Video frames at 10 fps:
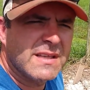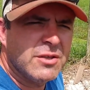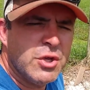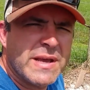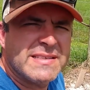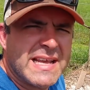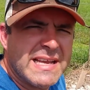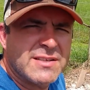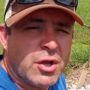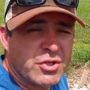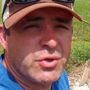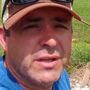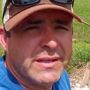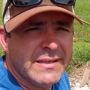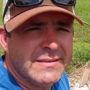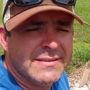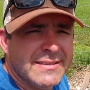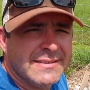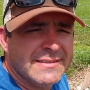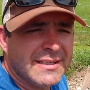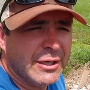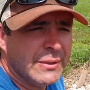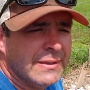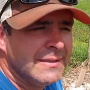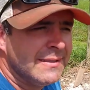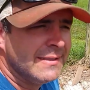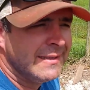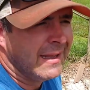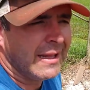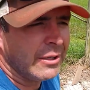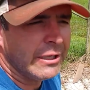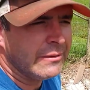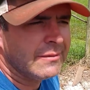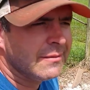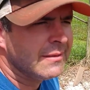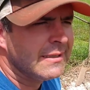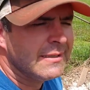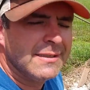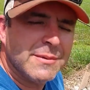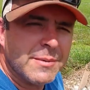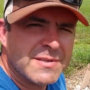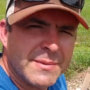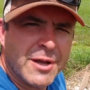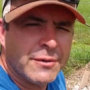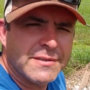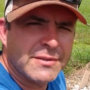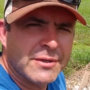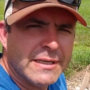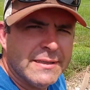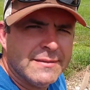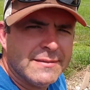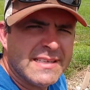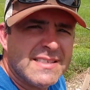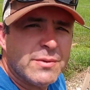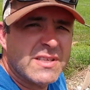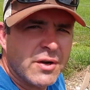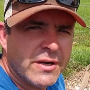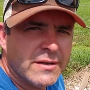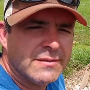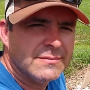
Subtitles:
USA's Australia. So, I don't know. Maybe some of y'all disagree. Let's see what's under here.